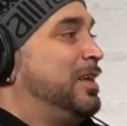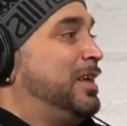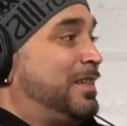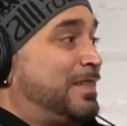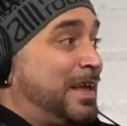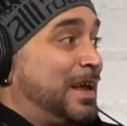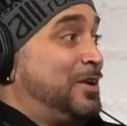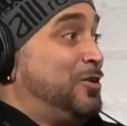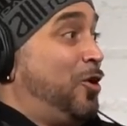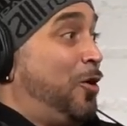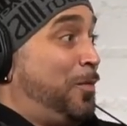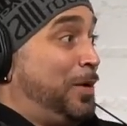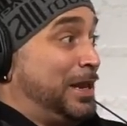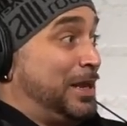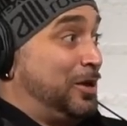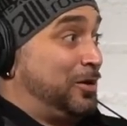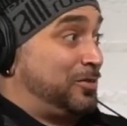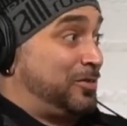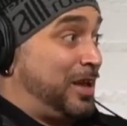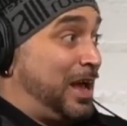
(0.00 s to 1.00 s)
that nobody
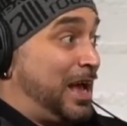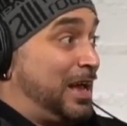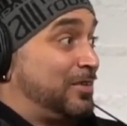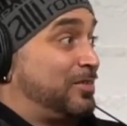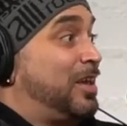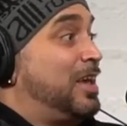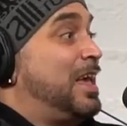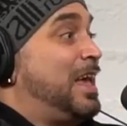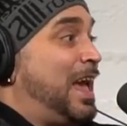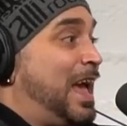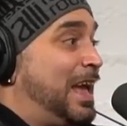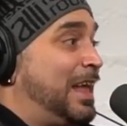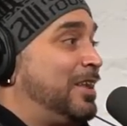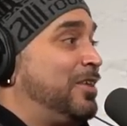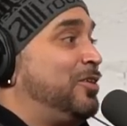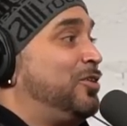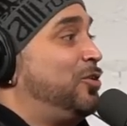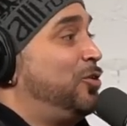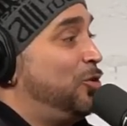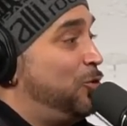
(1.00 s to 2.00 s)
else has, and
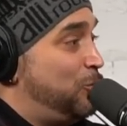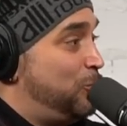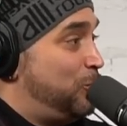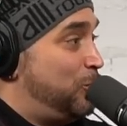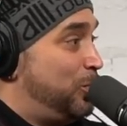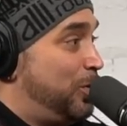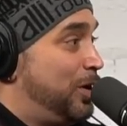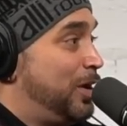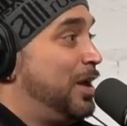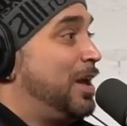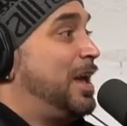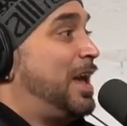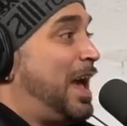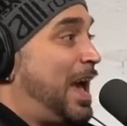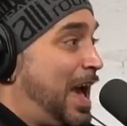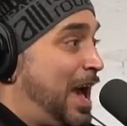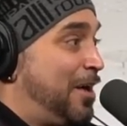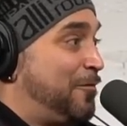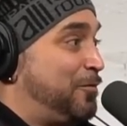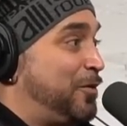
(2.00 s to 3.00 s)
you
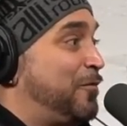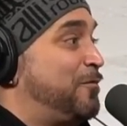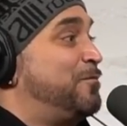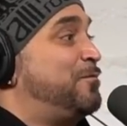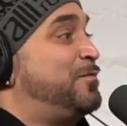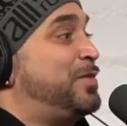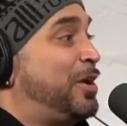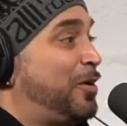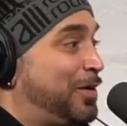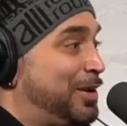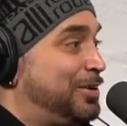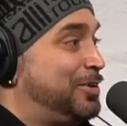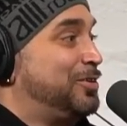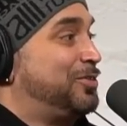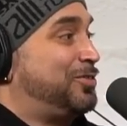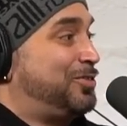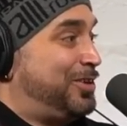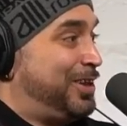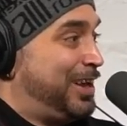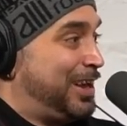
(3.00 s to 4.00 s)
have a very
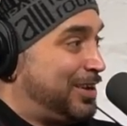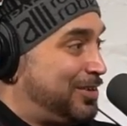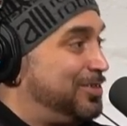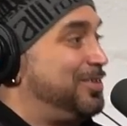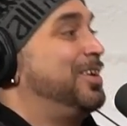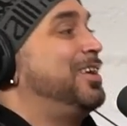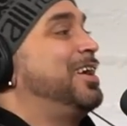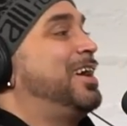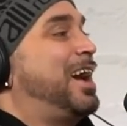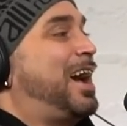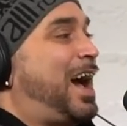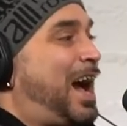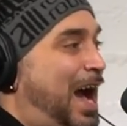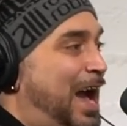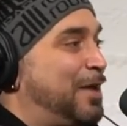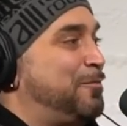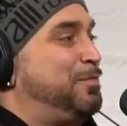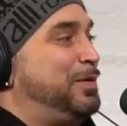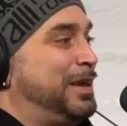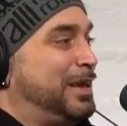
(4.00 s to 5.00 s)
distinct
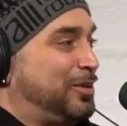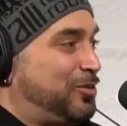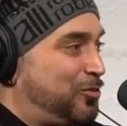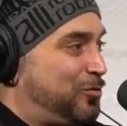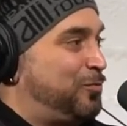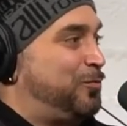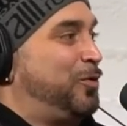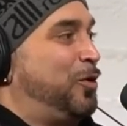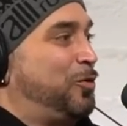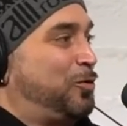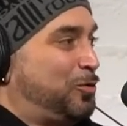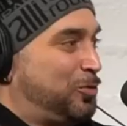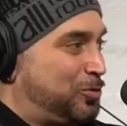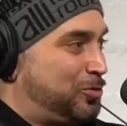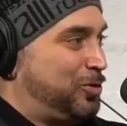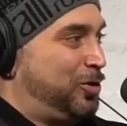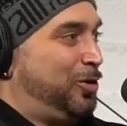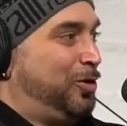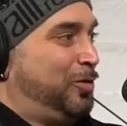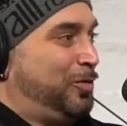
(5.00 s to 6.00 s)
high-pitched vocal
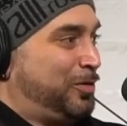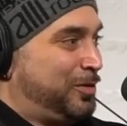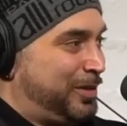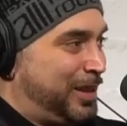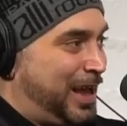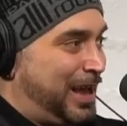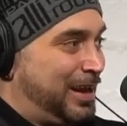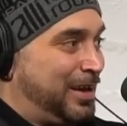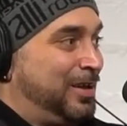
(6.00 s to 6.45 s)
tone.